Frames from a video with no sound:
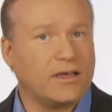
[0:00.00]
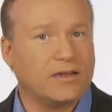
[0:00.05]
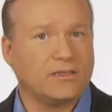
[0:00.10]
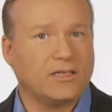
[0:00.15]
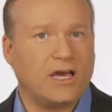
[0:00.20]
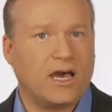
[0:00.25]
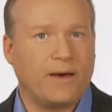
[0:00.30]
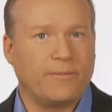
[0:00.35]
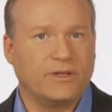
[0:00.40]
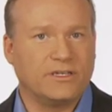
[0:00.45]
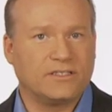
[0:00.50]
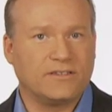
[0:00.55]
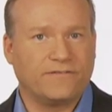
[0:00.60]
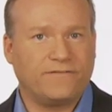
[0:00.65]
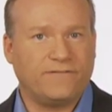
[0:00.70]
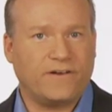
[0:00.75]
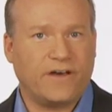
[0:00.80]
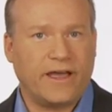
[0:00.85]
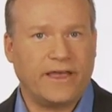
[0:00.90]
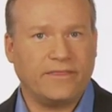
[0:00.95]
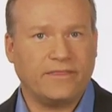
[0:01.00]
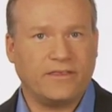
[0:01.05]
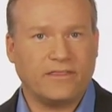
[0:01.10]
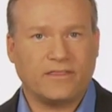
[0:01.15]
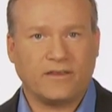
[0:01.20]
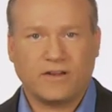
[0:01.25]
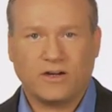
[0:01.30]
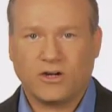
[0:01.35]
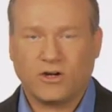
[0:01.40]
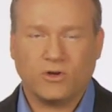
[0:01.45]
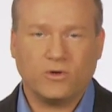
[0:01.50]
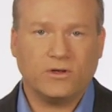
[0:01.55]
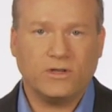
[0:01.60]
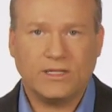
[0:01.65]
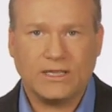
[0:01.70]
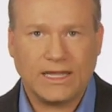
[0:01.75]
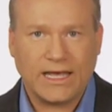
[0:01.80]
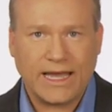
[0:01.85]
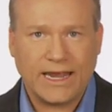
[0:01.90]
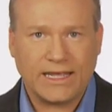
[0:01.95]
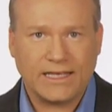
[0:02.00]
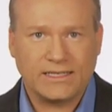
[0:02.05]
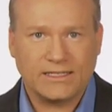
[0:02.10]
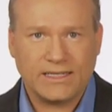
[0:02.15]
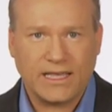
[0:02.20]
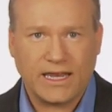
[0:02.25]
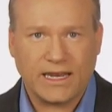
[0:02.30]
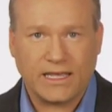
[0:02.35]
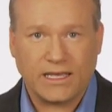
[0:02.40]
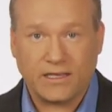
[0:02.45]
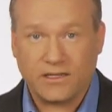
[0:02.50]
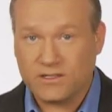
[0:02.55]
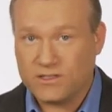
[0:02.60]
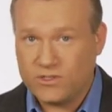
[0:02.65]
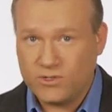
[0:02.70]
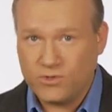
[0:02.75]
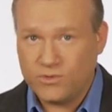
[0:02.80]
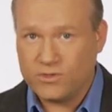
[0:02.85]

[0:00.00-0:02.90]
uncommon to find that the current lighting setting is too